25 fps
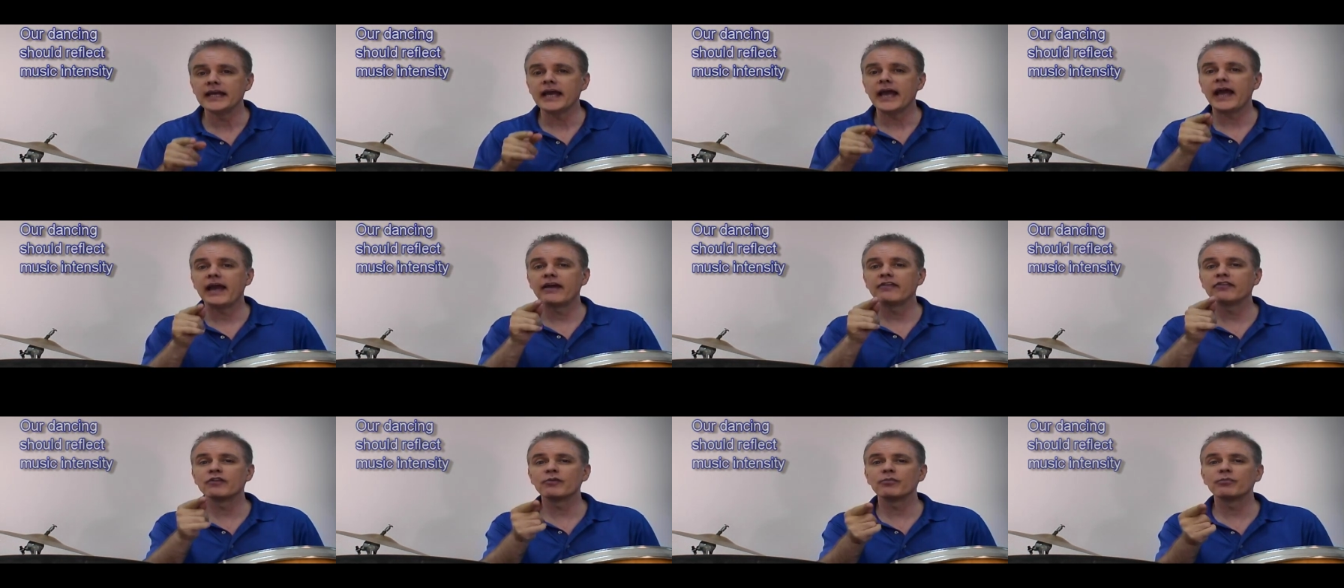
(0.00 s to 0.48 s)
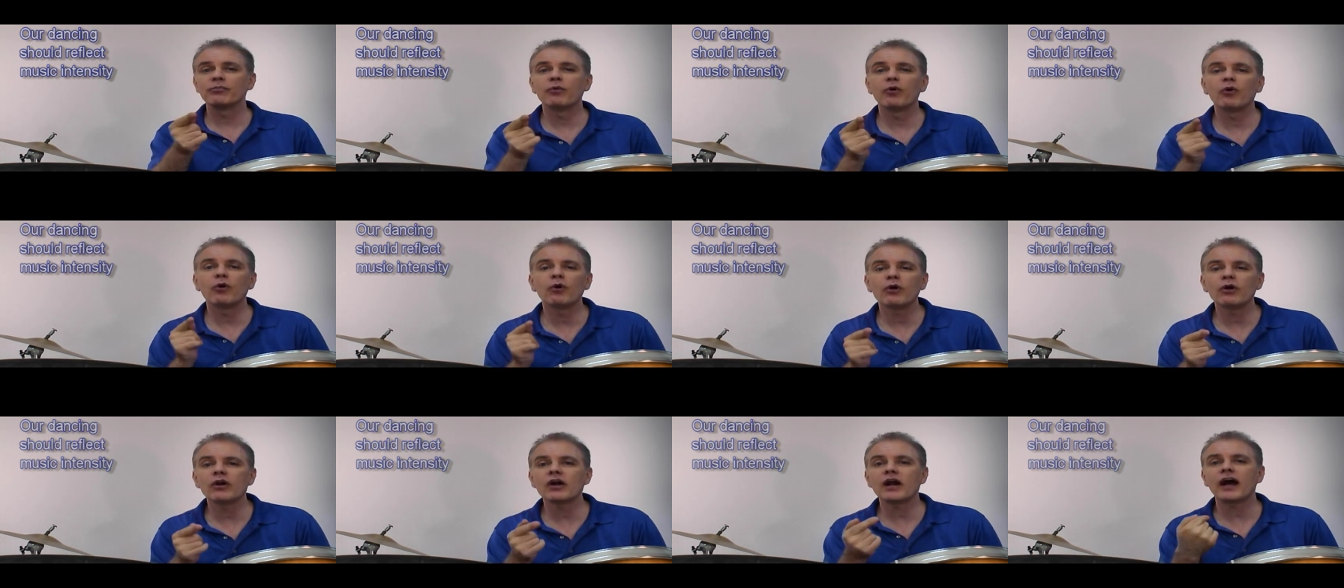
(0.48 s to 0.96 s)
And the
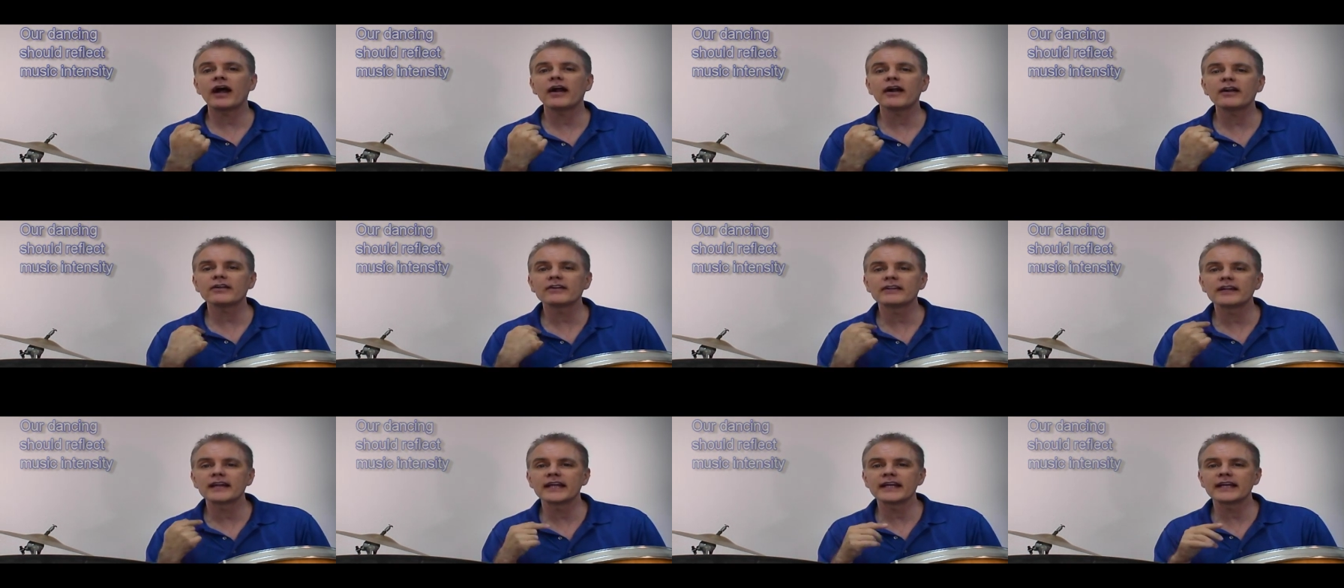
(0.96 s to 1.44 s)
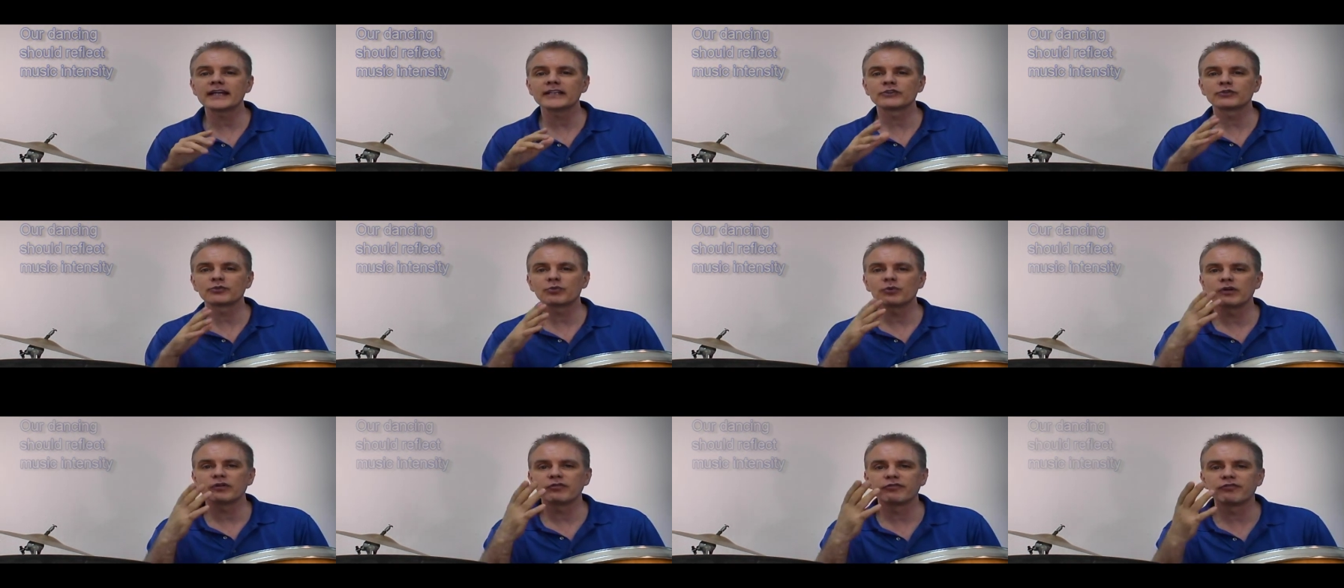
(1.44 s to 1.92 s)
more our
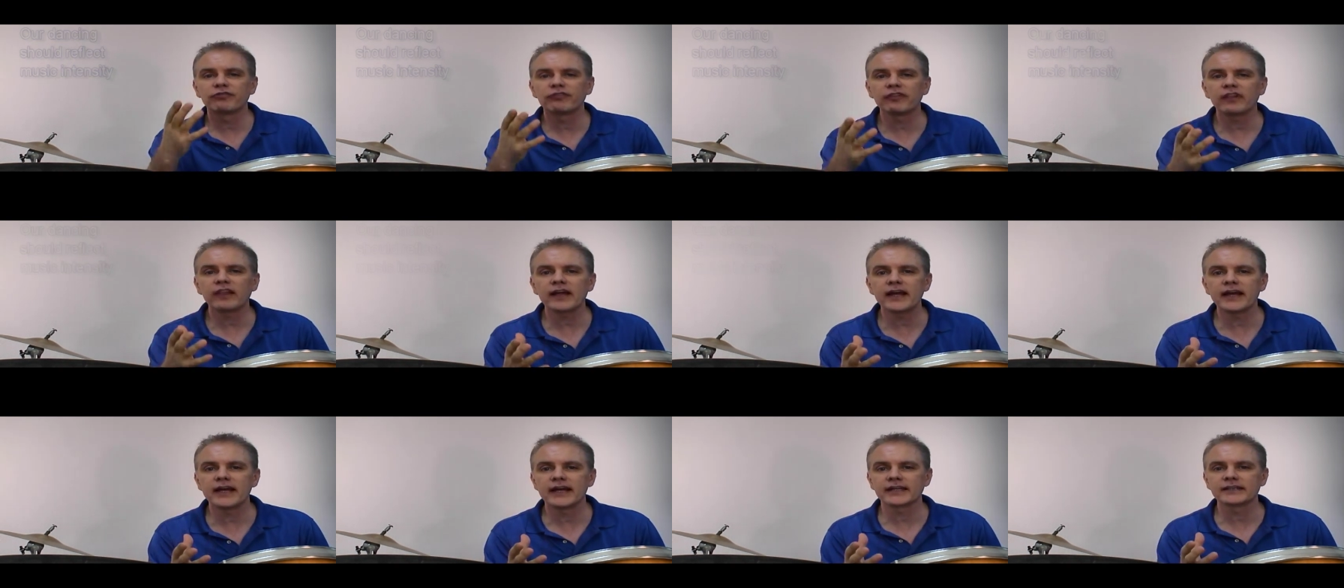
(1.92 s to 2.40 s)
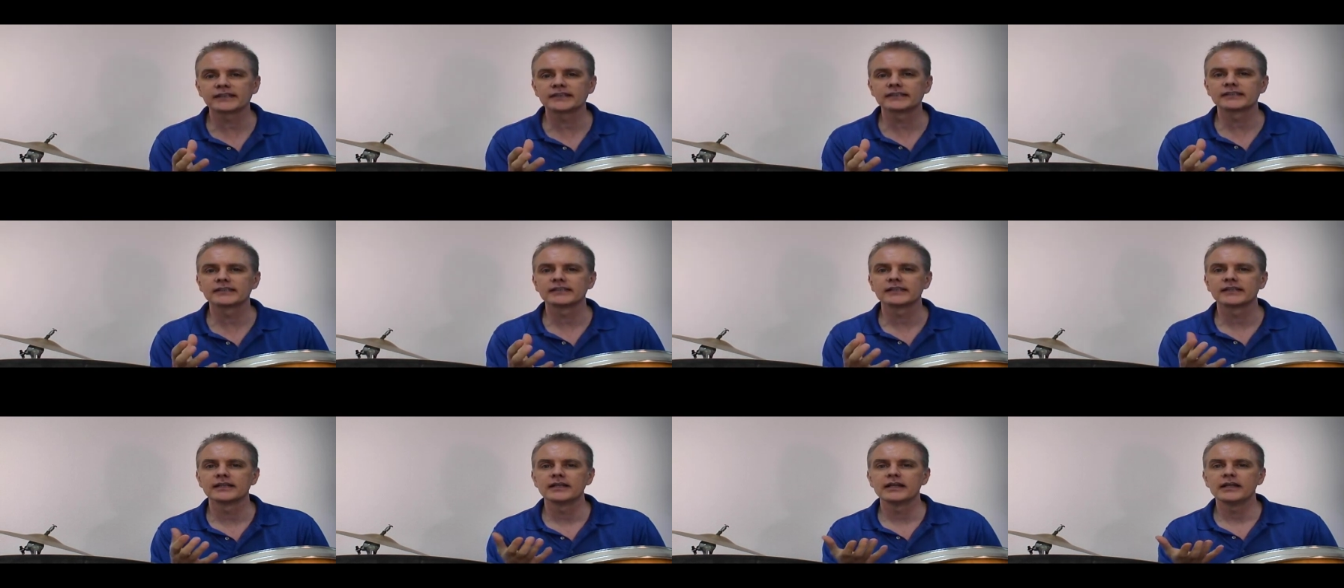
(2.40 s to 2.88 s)
dance
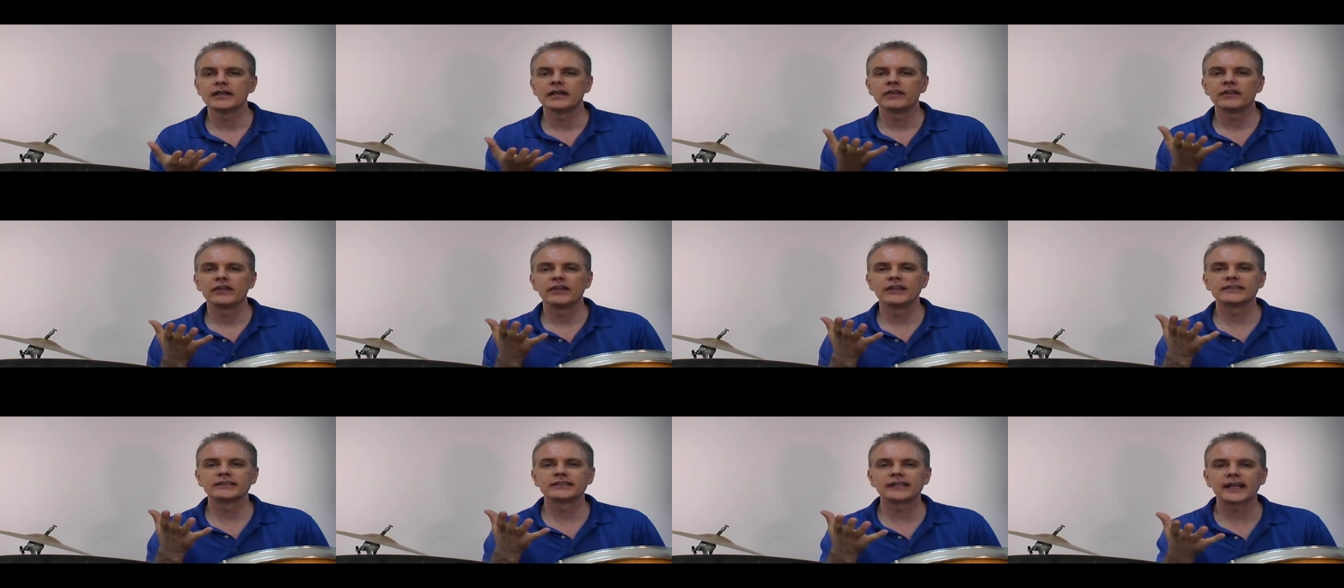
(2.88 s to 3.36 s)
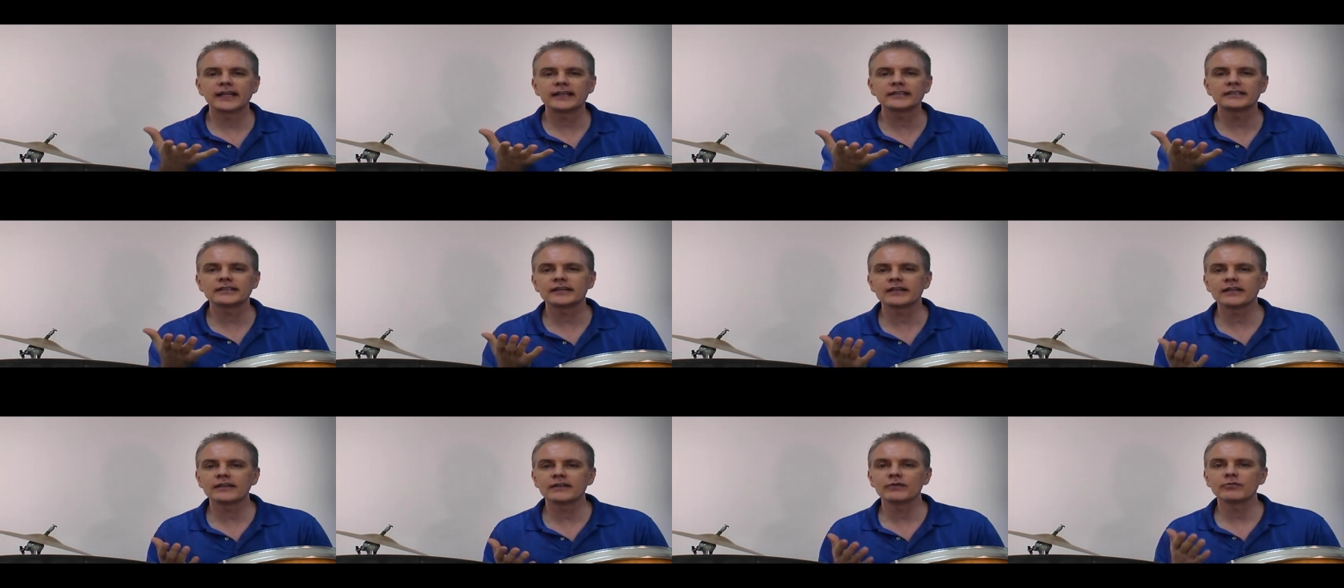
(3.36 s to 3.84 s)
reflects the
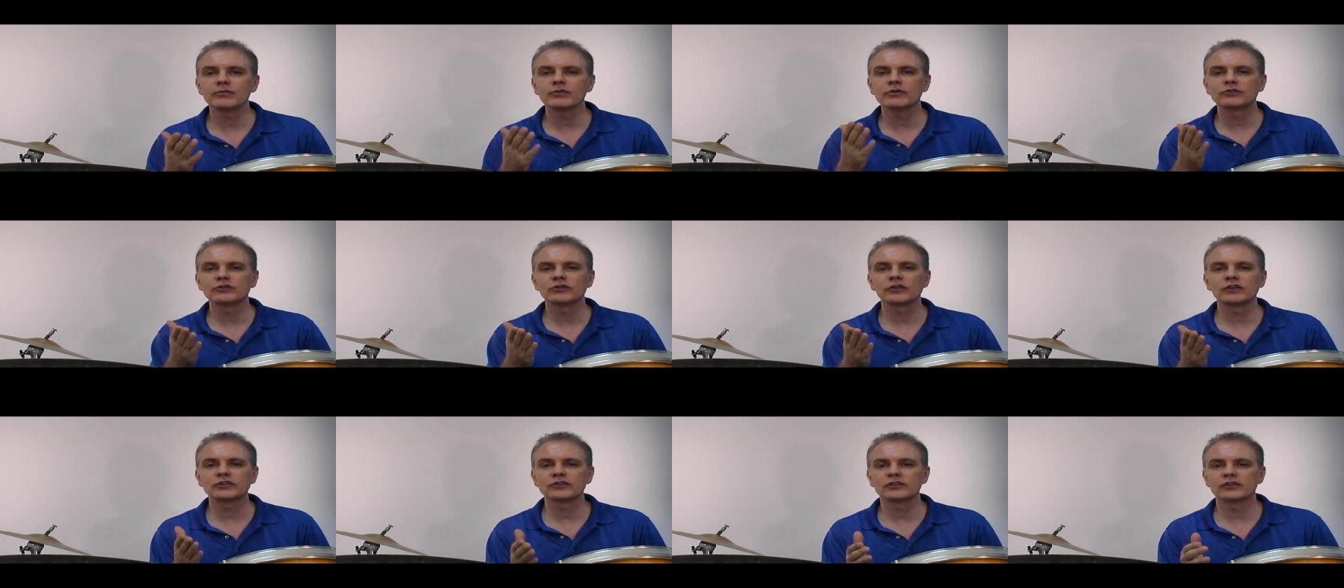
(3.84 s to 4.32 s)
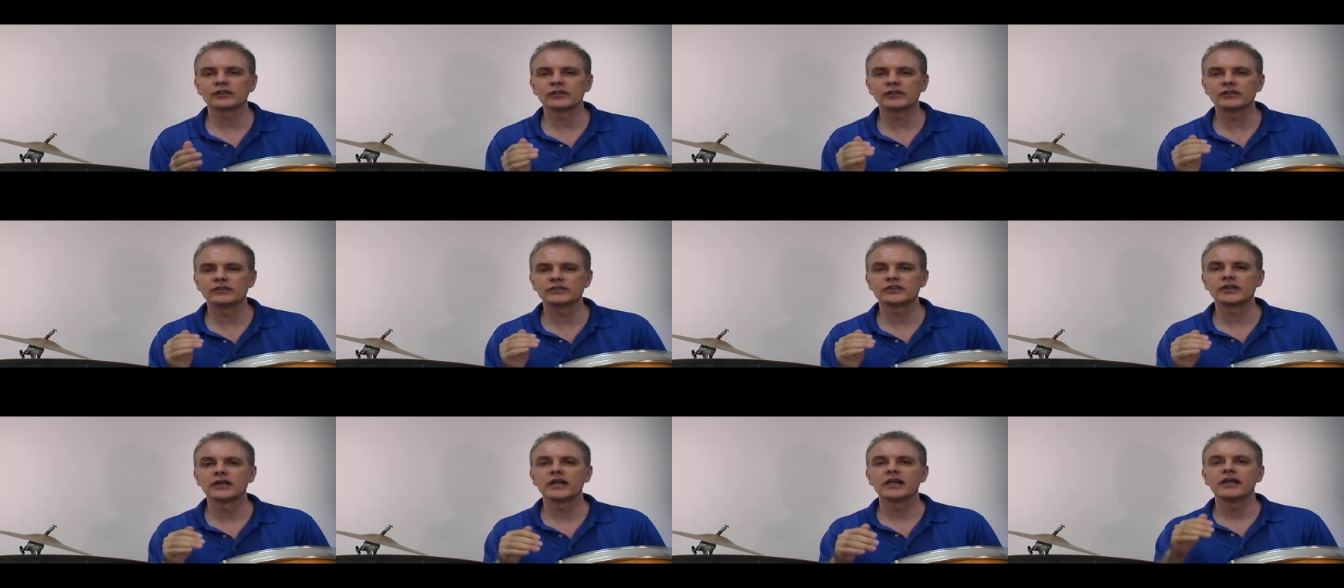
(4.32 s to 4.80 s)
intensity of the
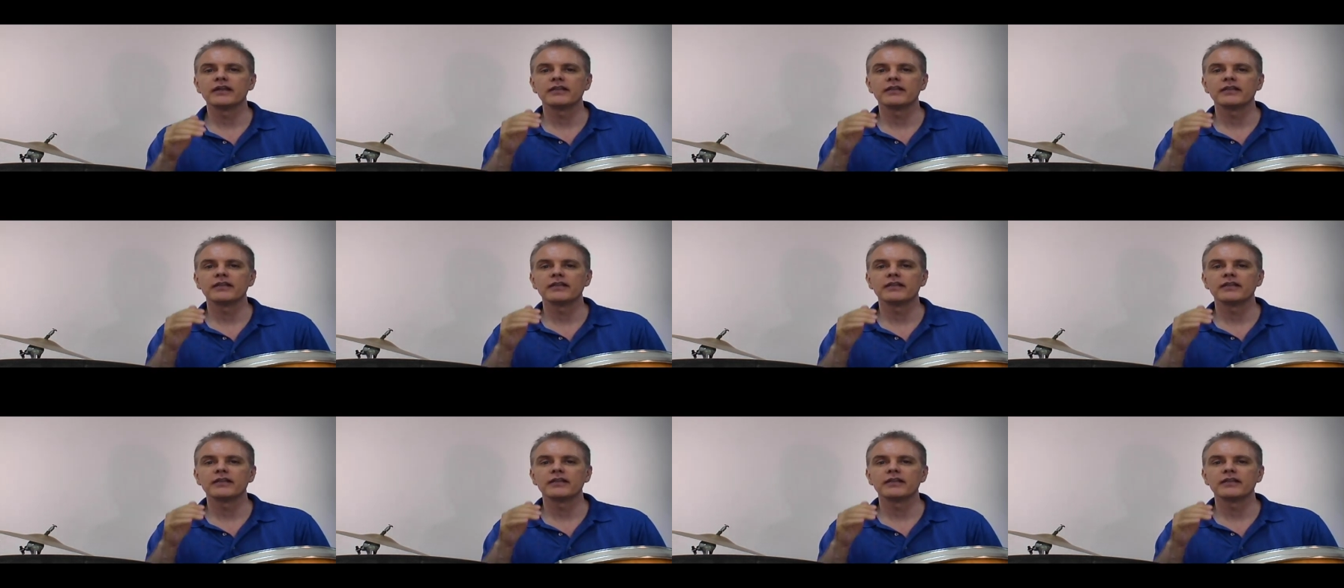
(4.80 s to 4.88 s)
musicians,